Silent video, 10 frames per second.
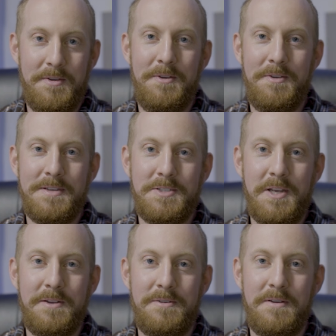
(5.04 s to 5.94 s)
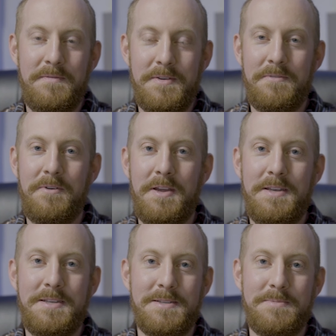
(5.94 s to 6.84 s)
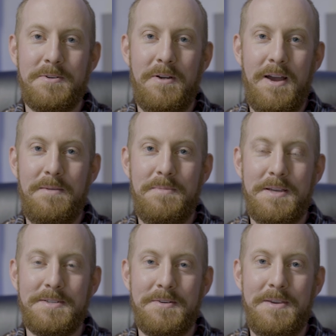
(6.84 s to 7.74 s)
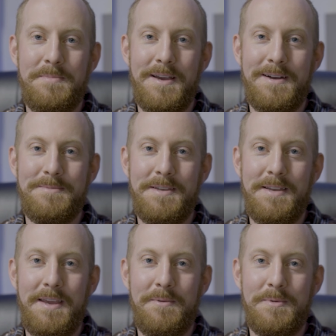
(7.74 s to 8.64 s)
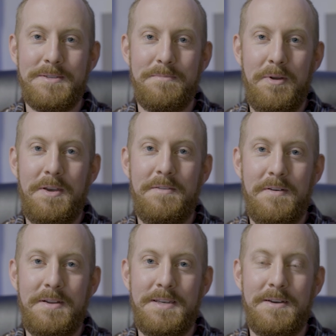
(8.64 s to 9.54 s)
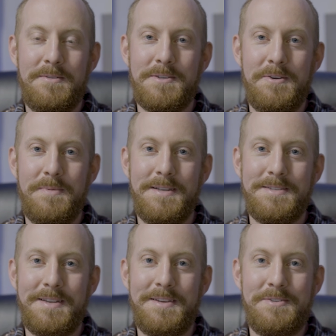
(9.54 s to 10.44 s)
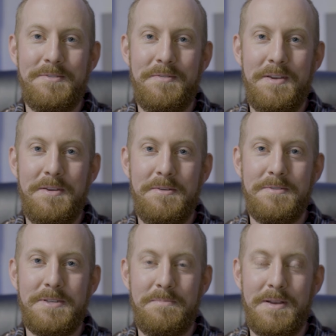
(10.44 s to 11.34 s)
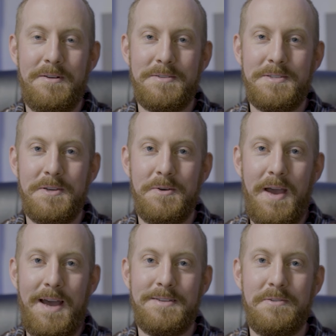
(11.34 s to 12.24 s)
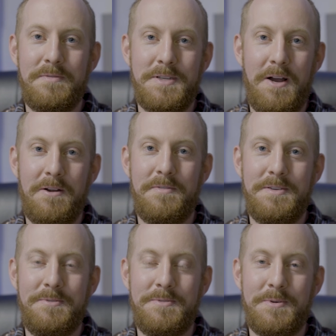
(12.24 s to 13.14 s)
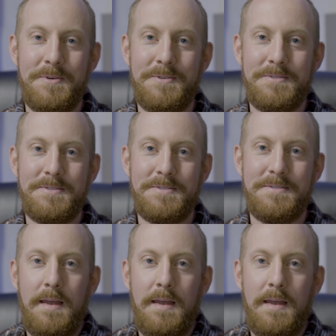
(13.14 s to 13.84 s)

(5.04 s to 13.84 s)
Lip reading: new to this channel, feel free to subscribe because I'll keep you up to date with some pretty fun telescope installation videos, but also astrophotography tutorials.